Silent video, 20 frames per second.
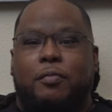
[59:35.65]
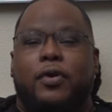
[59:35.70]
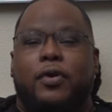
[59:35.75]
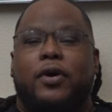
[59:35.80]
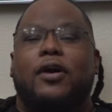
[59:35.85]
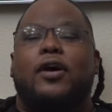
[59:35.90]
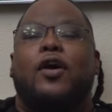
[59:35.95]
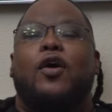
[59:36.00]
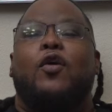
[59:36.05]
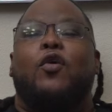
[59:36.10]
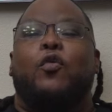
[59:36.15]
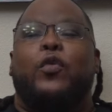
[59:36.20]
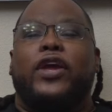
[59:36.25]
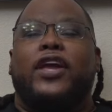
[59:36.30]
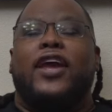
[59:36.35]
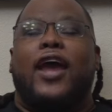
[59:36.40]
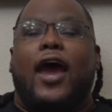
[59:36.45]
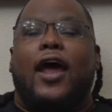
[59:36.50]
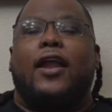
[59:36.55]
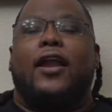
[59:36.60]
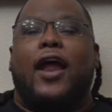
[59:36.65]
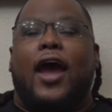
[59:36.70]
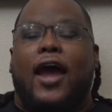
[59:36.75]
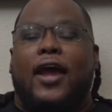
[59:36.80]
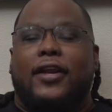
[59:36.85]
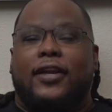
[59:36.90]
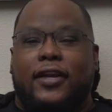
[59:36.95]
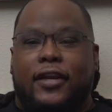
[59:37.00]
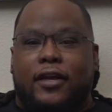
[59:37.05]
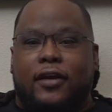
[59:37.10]
but we got an
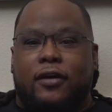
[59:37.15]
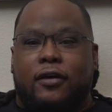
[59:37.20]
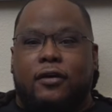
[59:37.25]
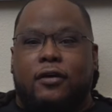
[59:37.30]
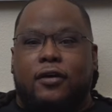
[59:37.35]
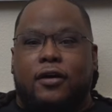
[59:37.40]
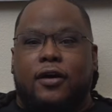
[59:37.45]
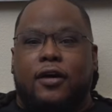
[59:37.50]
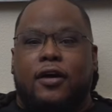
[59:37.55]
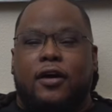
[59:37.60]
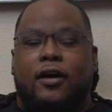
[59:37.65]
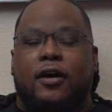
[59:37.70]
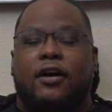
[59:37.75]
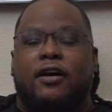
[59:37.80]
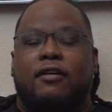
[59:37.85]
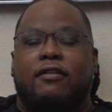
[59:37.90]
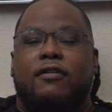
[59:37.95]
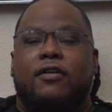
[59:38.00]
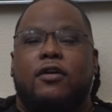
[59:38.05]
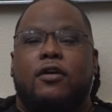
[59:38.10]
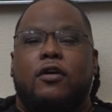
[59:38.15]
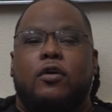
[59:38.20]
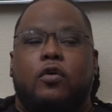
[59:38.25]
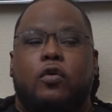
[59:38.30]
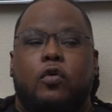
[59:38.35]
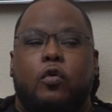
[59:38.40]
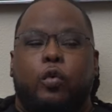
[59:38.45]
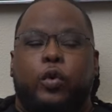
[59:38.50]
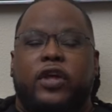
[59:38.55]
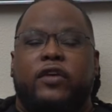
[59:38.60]
idea of
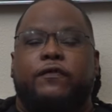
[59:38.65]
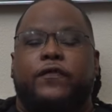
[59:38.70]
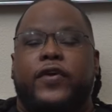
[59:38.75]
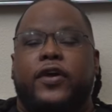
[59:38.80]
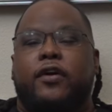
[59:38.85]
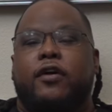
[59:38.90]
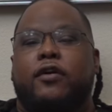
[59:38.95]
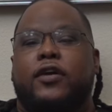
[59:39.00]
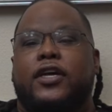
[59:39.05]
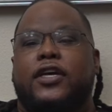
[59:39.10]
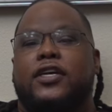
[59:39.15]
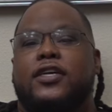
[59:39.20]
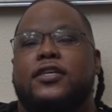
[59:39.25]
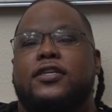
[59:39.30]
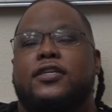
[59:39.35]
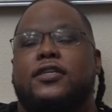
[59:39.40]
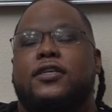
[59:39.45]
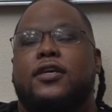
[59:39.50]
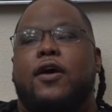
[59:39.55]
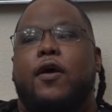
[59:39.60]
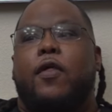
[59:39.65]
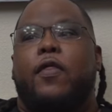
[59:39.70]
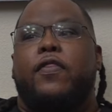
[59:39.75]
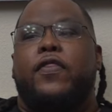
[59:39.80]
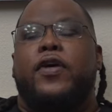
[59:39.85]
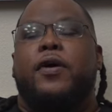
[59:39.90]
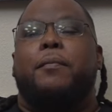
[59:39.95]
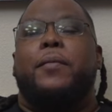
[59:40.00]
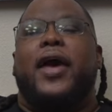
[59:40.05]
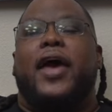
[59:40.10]
who we feel is
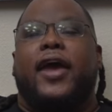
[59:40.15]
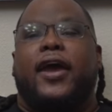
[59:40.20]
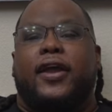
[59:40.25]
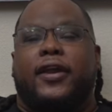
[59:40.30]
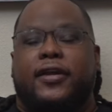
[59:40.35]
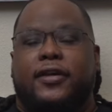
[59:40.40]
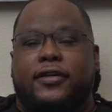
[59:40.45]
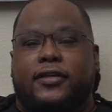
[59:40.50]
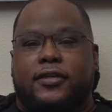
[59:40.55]
the baddest.